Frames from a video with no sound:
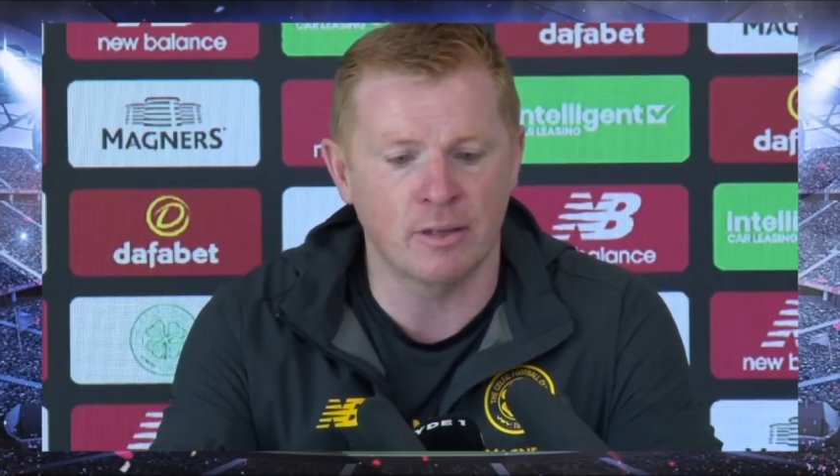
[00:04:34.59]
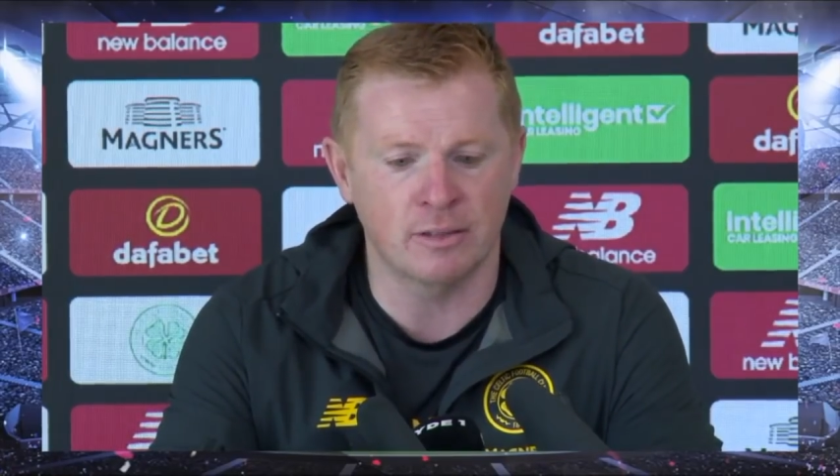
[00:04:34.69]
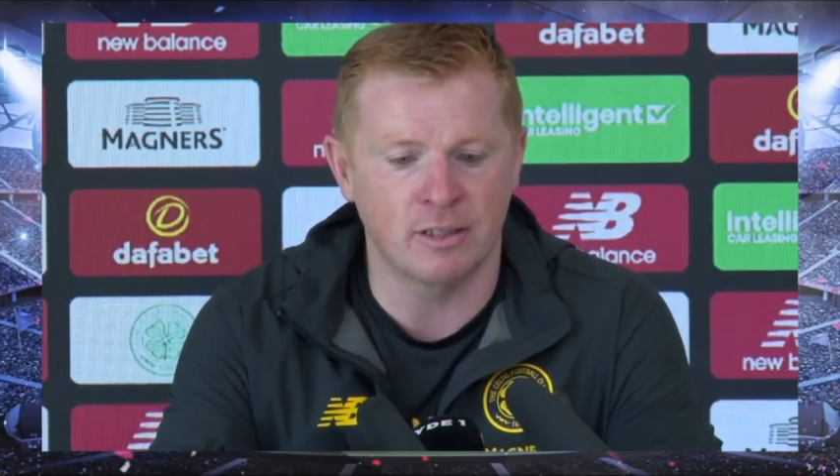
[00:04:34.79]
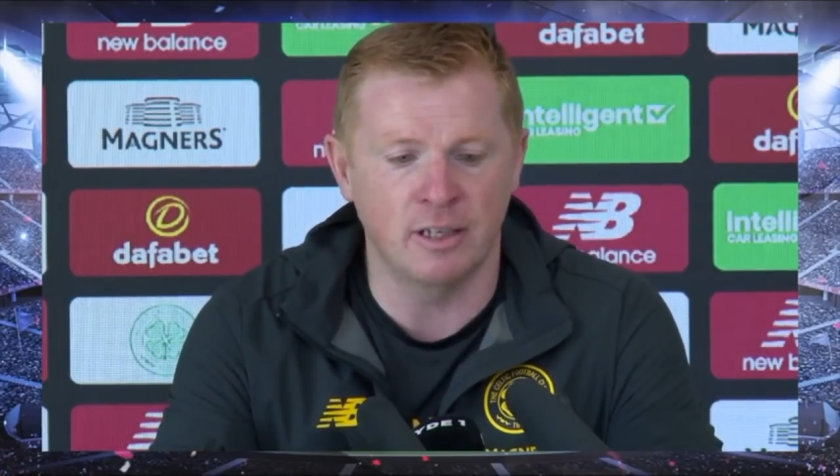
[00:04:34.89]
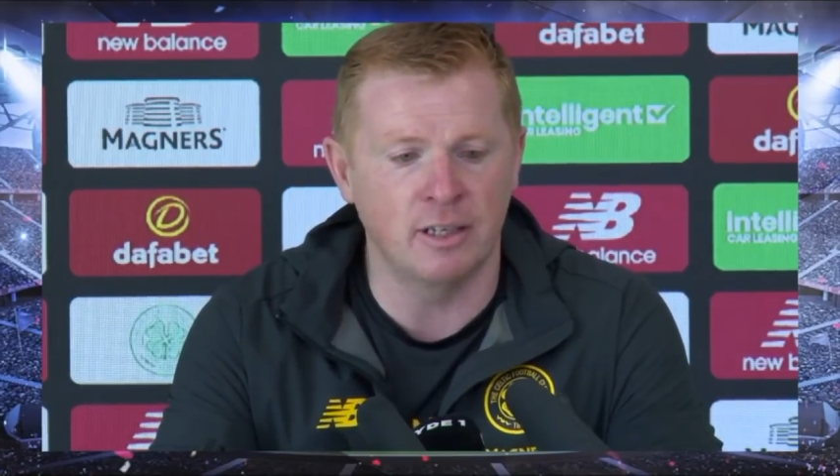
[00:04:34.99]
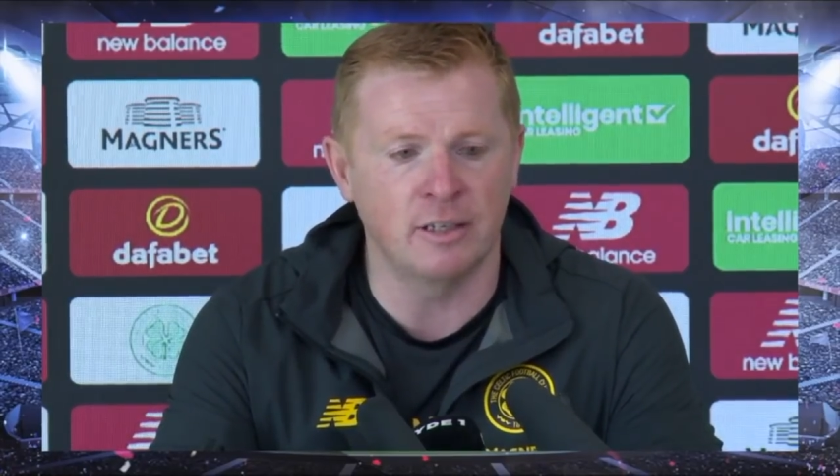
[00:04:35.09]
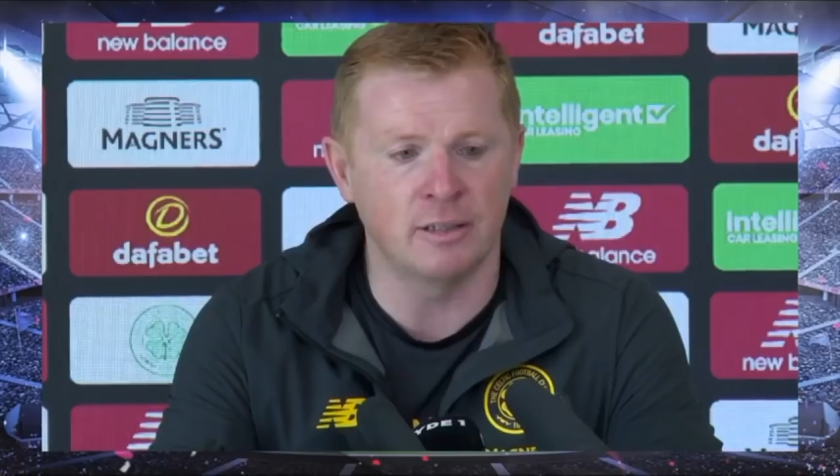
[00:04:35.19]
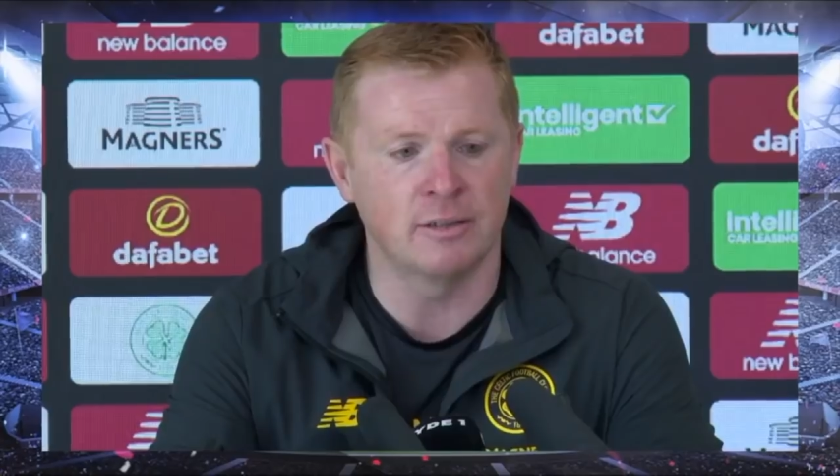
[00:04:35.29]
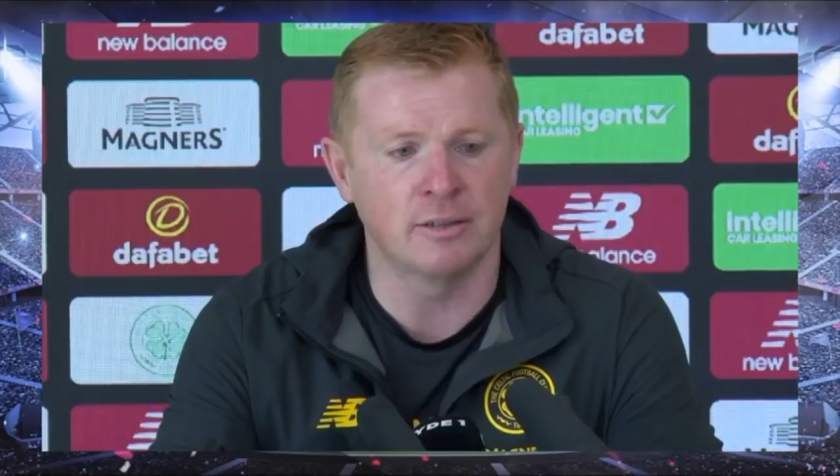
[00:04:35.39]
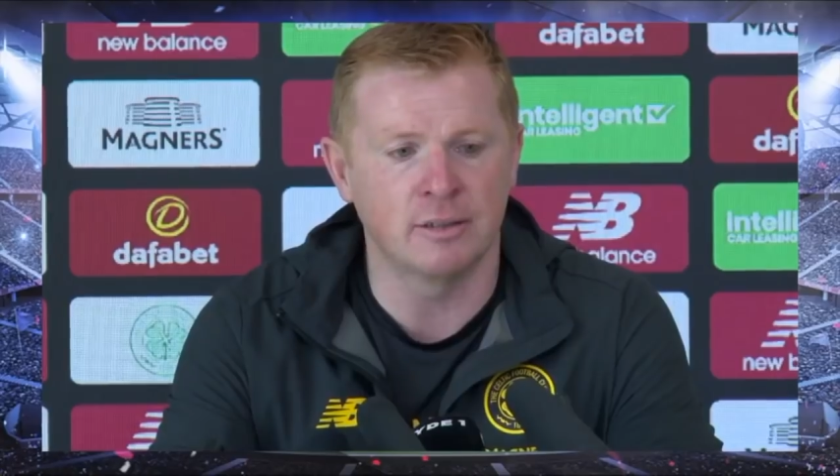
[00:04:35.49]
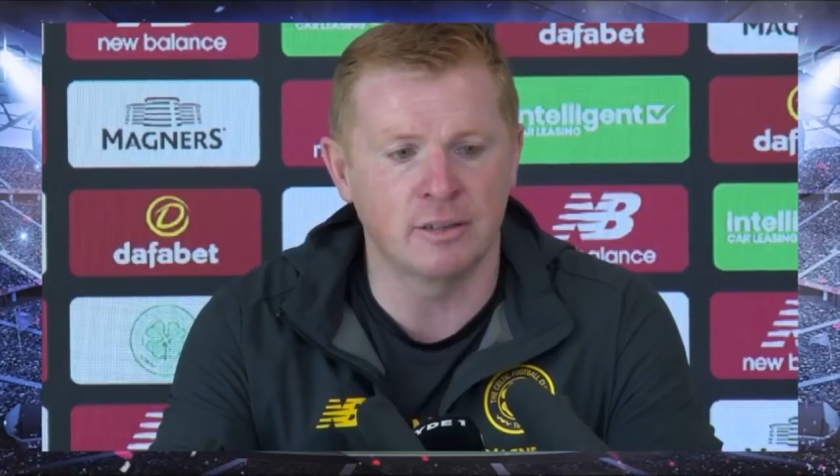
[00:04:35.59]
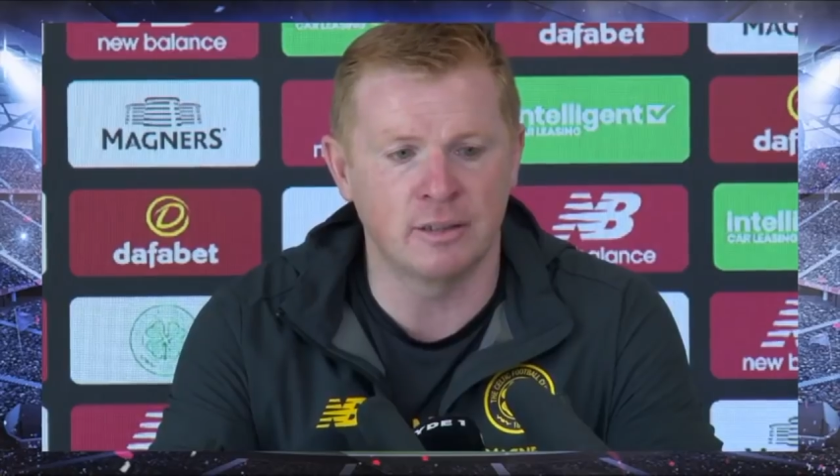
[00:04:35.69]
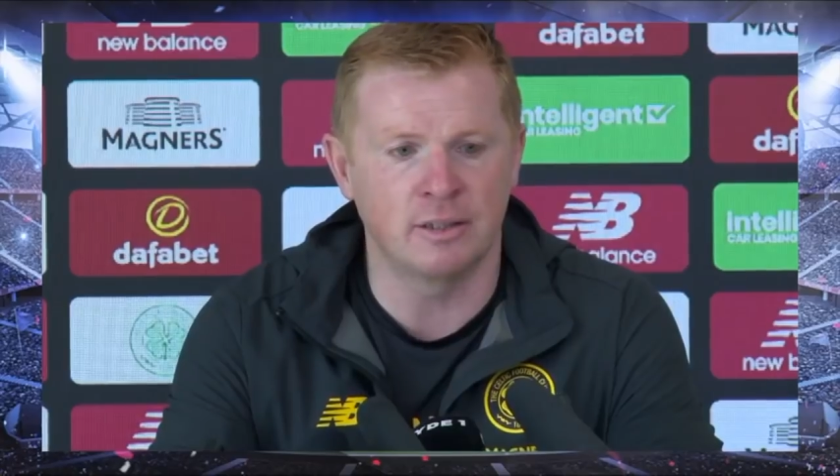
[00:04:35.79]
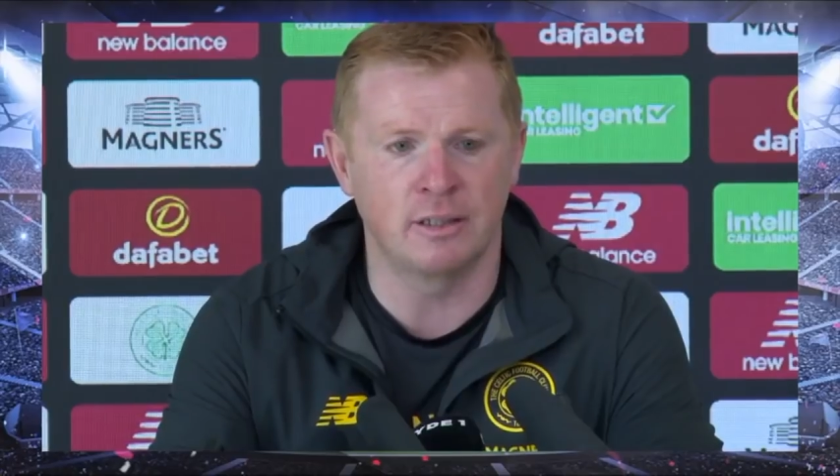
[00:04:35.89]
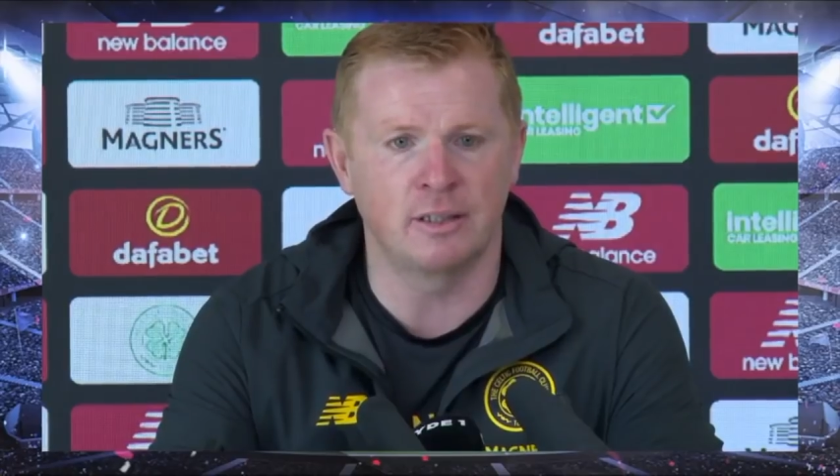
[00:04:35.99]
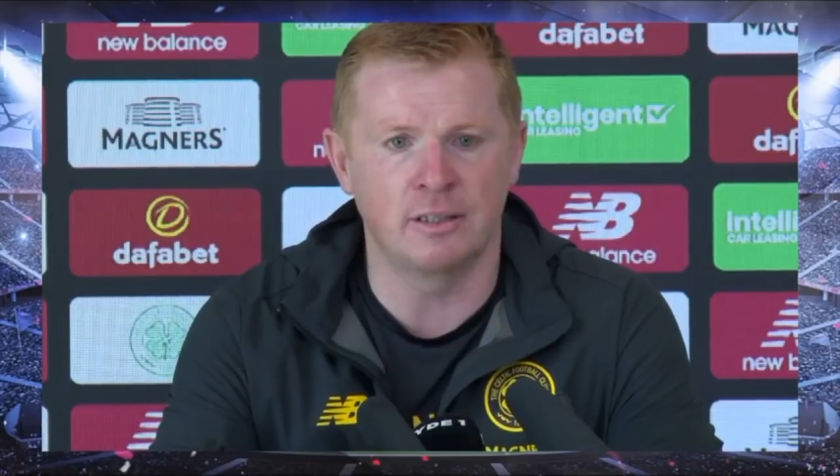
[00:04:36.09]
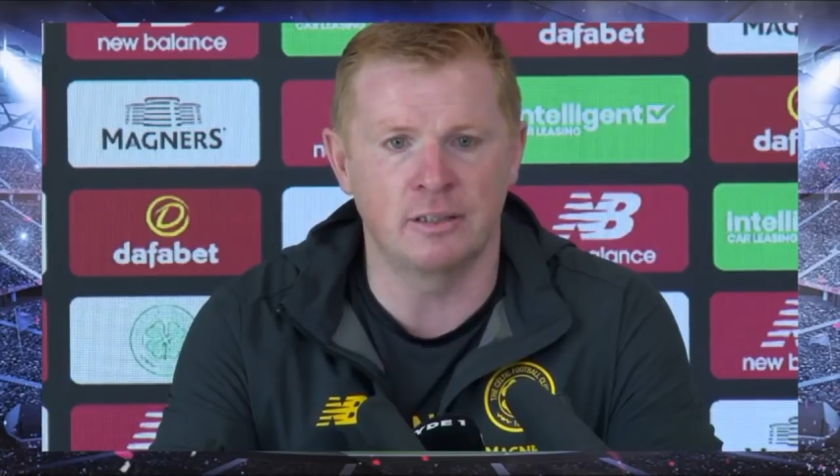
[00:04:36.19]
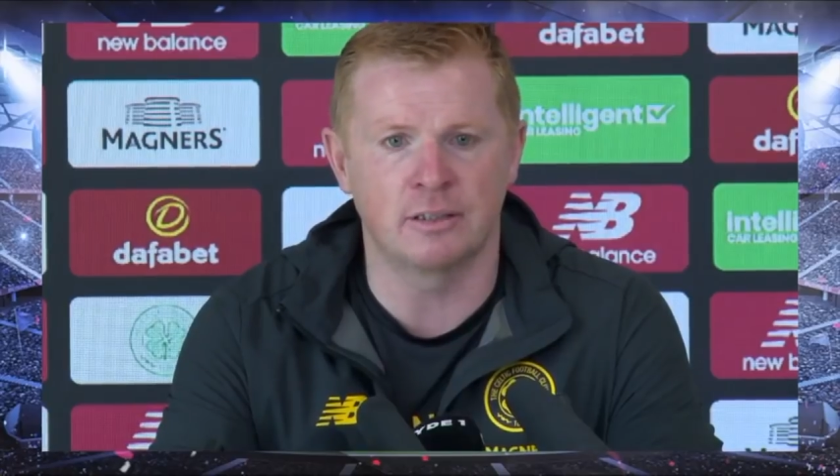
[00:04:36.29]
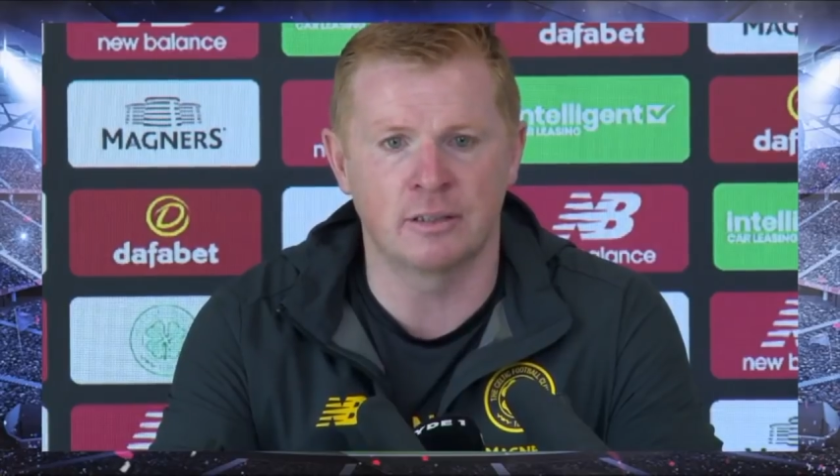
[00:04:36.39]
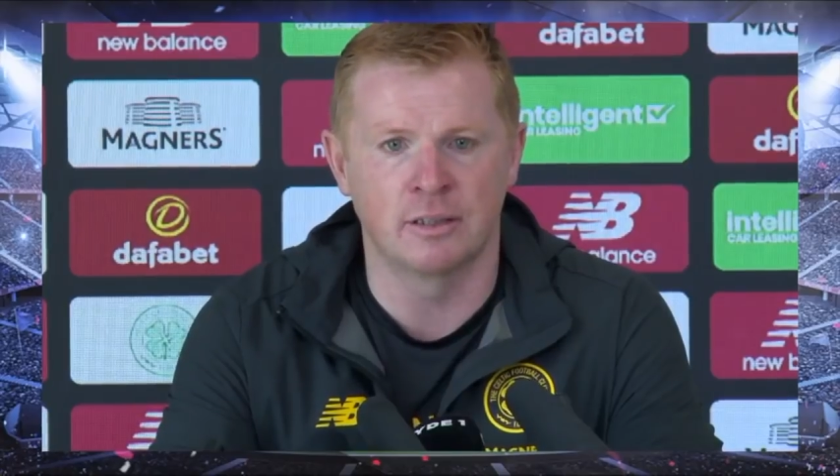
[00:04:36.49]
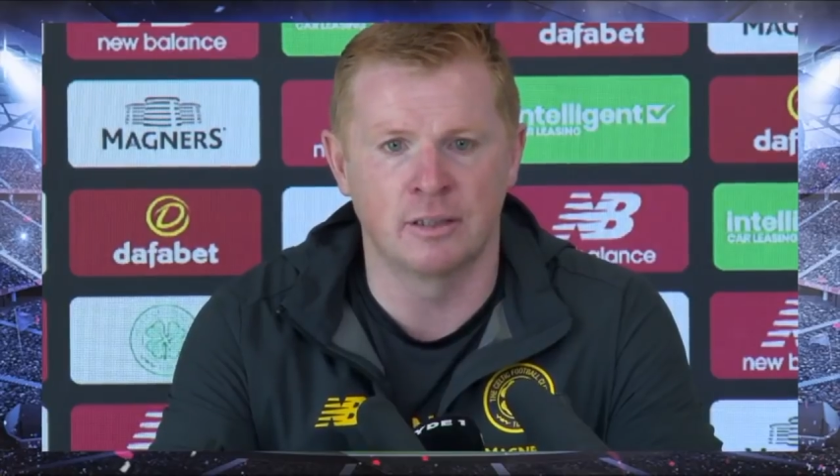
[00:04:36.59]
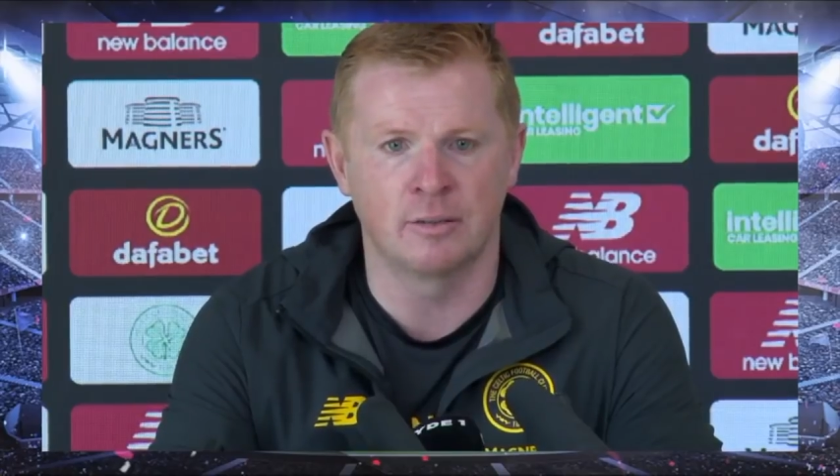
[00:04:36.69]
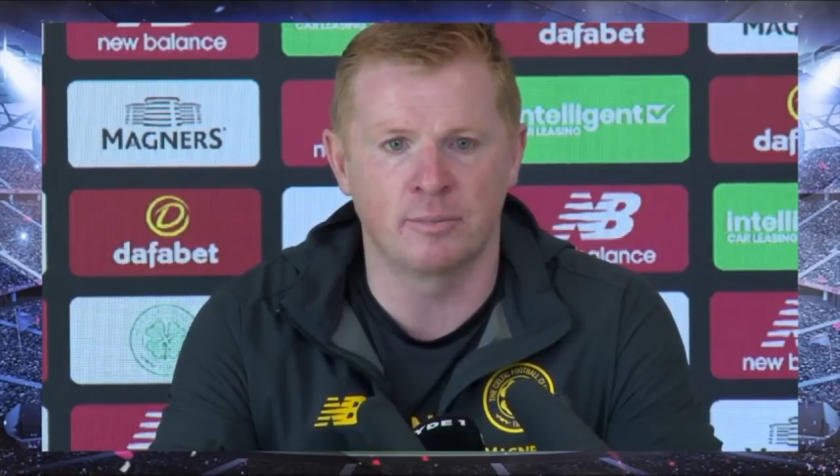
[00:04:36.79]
It's illegal, and these